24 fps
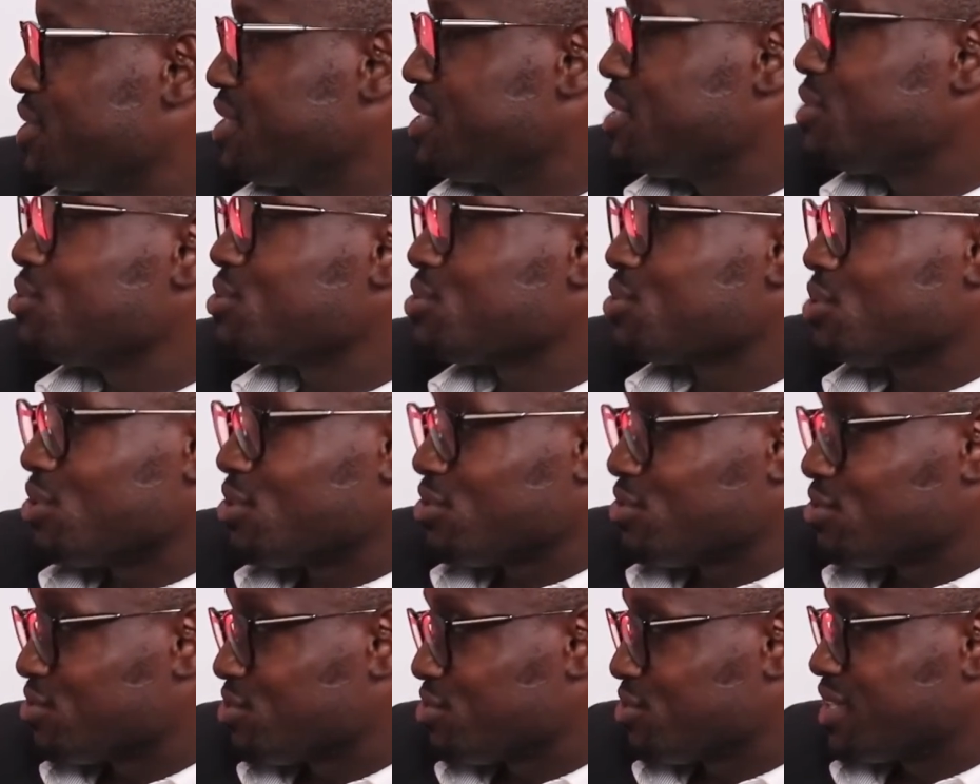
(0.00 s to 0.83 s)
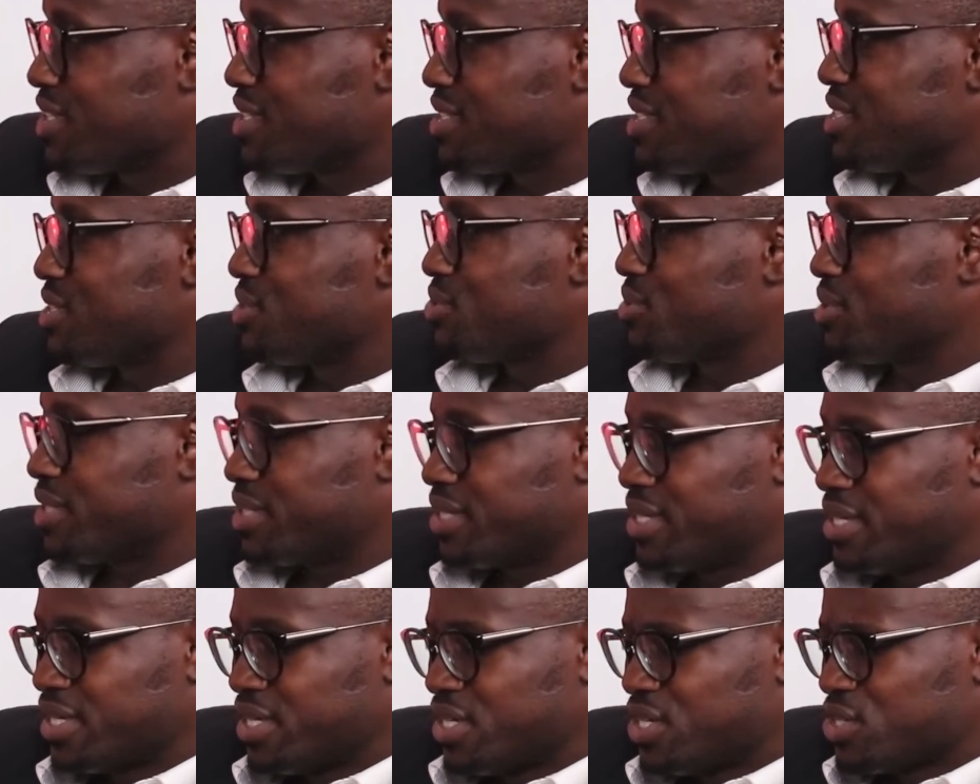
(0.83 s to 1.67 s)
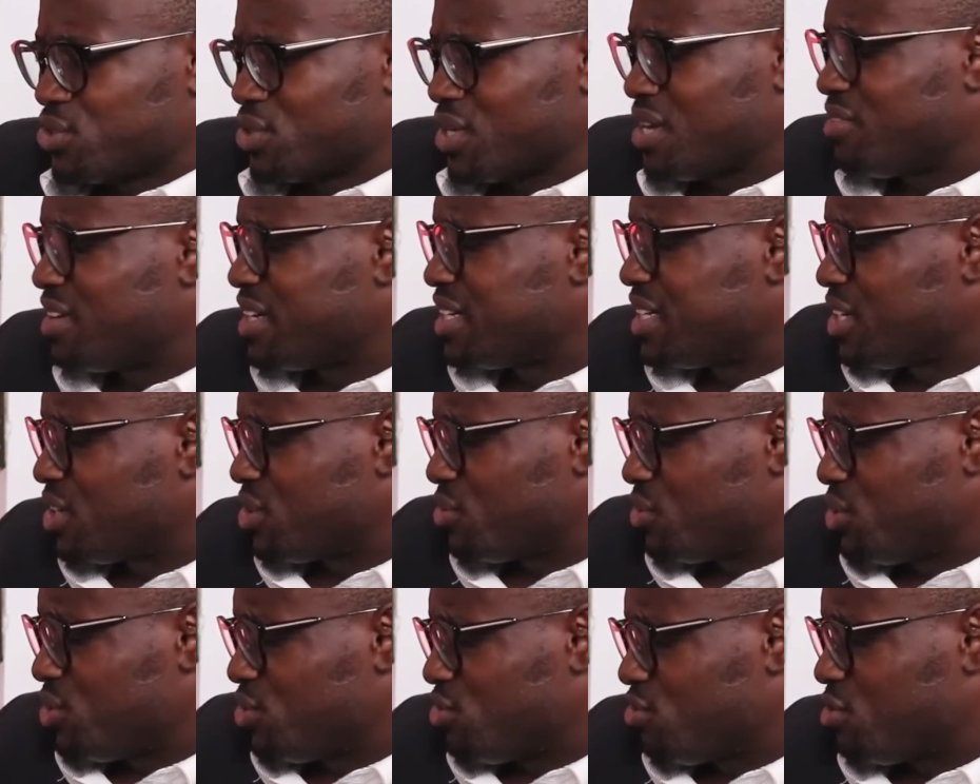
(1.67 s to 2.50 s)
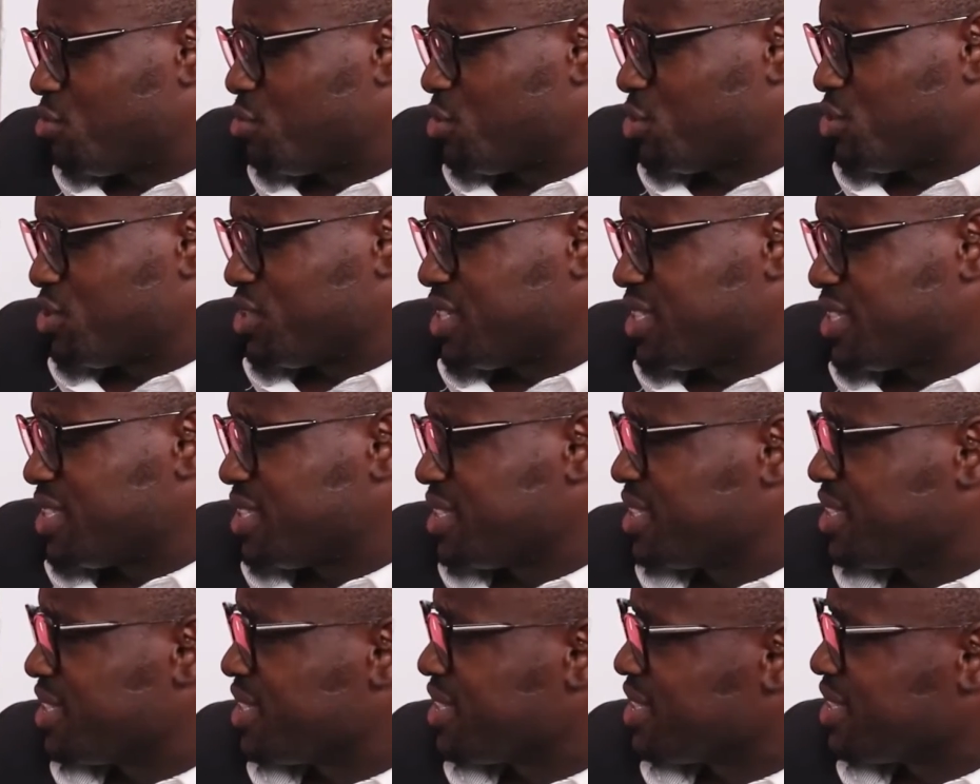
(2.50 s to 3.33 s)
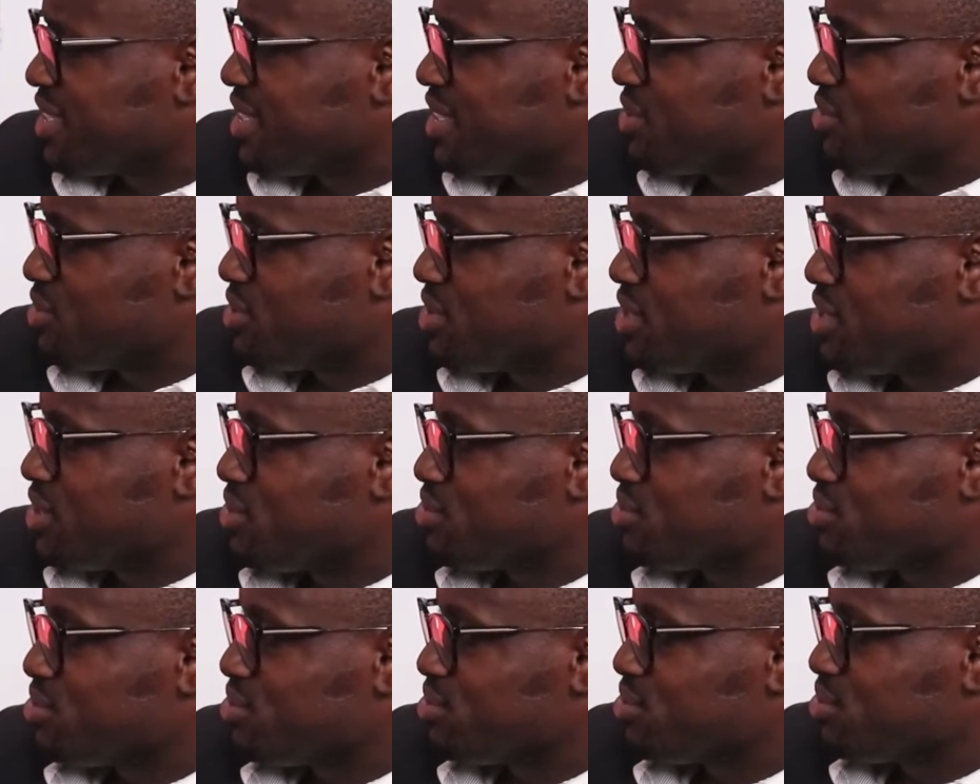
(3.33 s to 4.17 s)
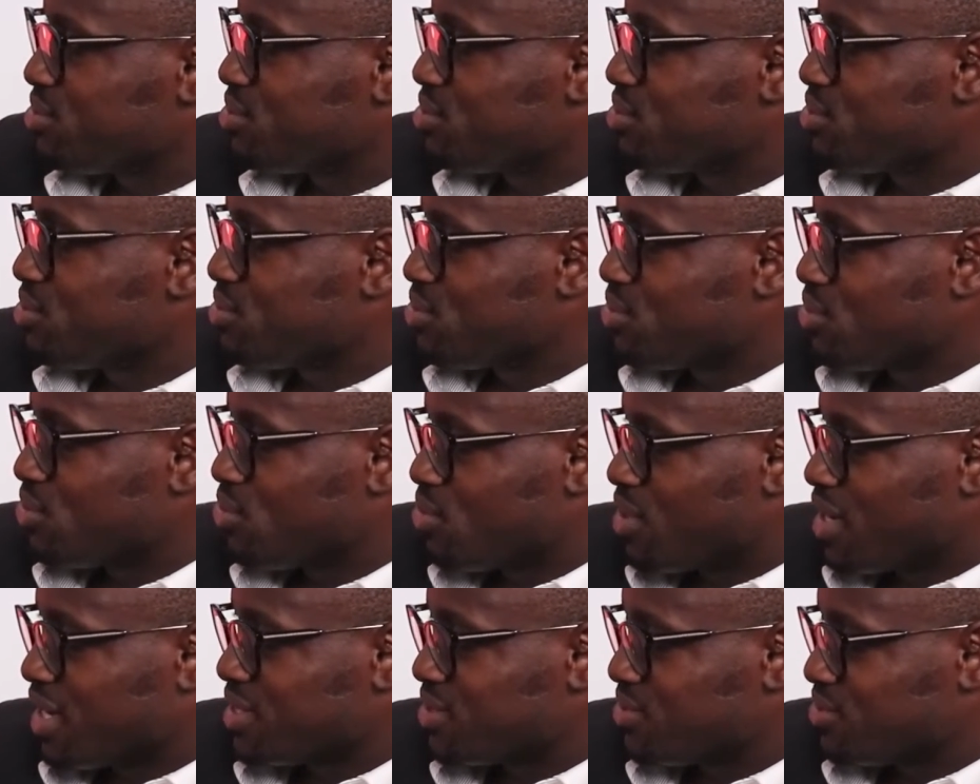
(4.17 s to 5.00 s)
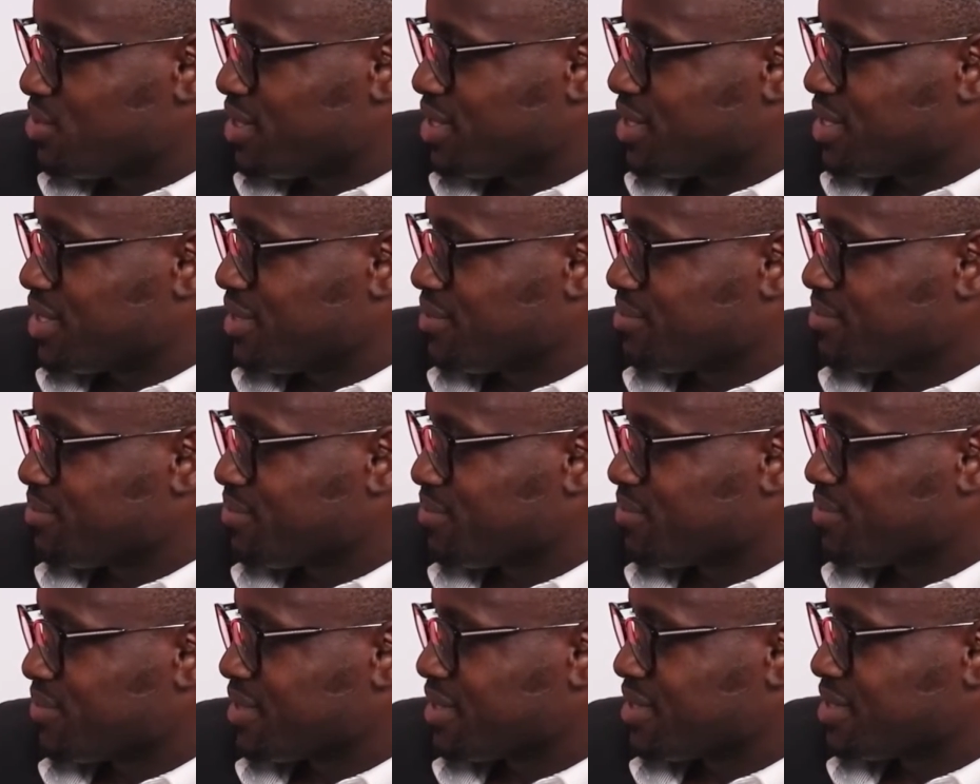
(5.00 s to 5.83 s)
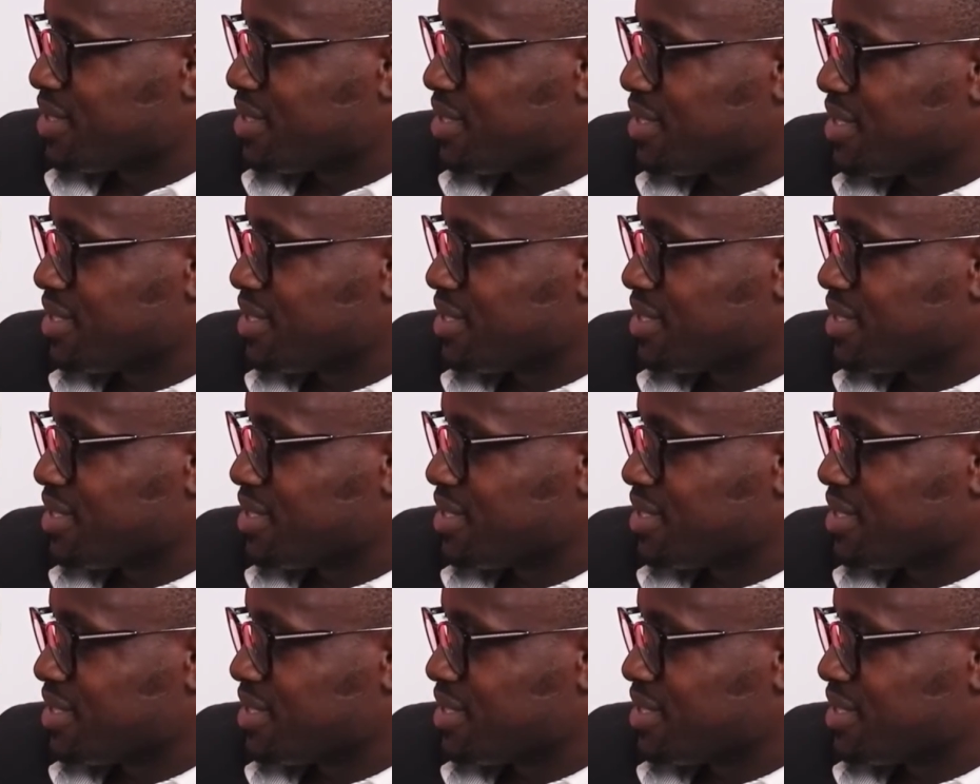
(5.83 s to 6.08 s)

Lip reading: we need to solve, as it were. So we have a narrow window of opportunity that we need to work together as a